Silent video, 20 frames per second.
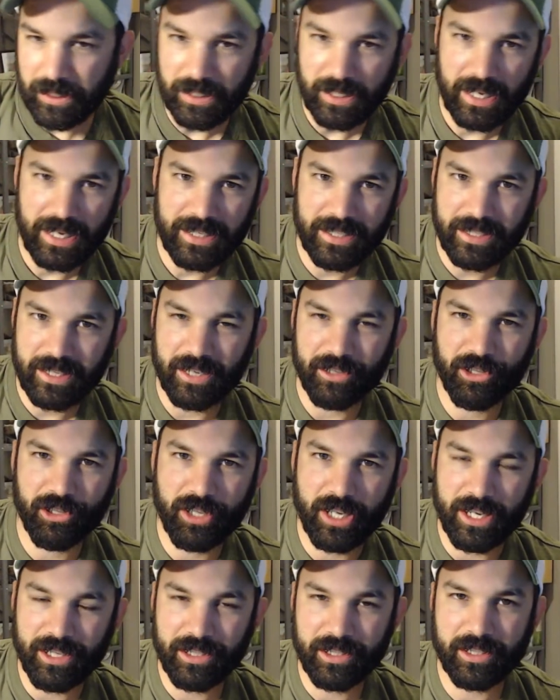as the title
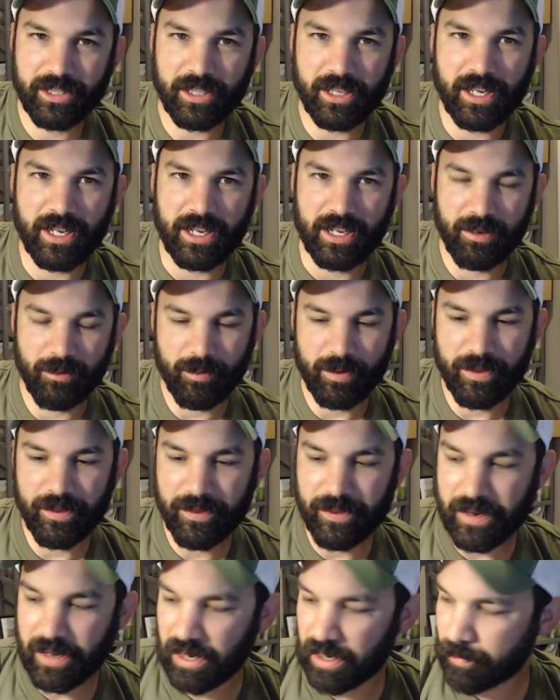suggests, I've been
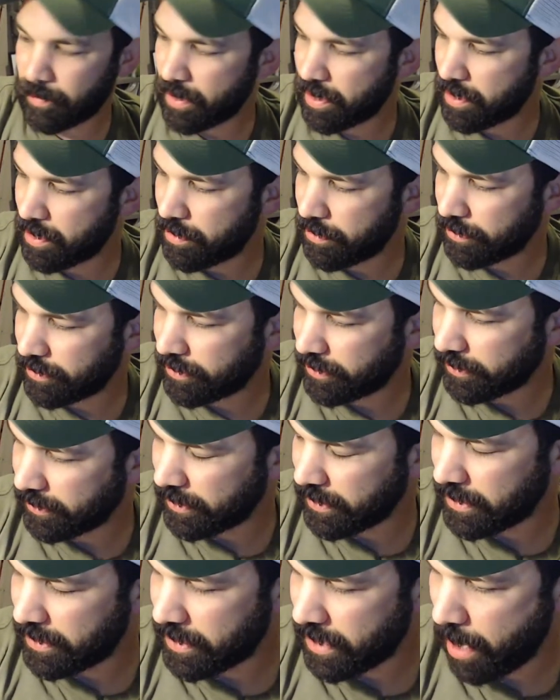thinking about
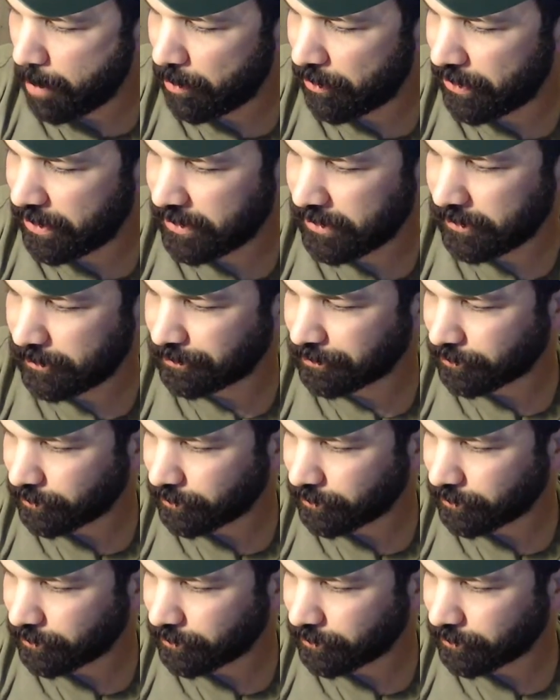a couple things.